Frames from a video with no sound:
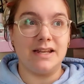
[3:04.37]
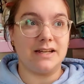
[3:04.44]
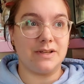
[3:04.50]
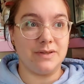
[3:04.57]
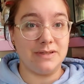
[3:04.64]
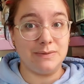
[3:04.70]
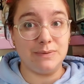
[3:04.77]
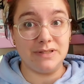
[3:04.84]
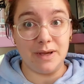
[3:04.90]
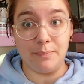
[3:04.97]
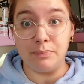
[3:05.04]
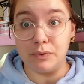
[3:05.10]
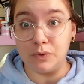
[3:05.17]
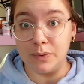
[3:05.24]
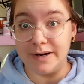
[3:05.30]
Now, this was a
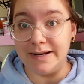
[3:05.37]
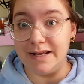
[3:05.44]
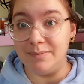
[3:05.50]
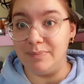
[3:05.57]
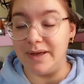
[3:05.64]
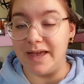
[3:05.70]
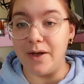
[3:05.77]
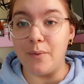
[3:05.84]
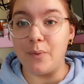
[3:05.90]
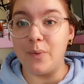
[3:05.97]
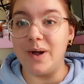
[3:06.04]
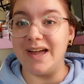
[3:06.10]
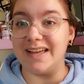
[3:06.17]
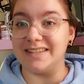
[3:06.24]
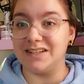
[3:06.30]
pretty big
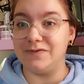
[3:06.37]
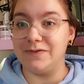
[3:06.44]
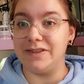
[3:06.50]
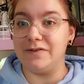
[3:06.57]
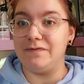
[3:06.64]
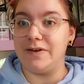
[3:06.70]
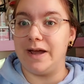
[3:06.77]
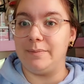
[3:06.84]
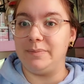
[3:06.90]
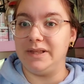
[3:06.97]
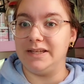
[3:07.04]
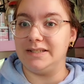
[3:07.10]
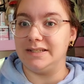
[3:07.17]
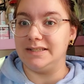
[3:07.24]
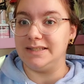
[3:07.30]
risk for the
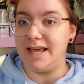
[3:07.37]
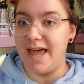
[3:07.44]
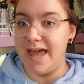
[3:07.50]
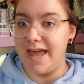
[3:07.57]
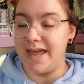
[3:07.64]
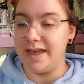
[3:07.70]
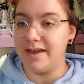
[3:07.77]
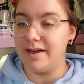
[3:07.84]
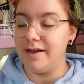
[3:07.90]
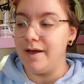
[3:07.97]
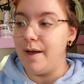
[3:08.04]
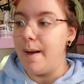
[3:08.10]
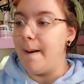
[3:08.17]
family to take,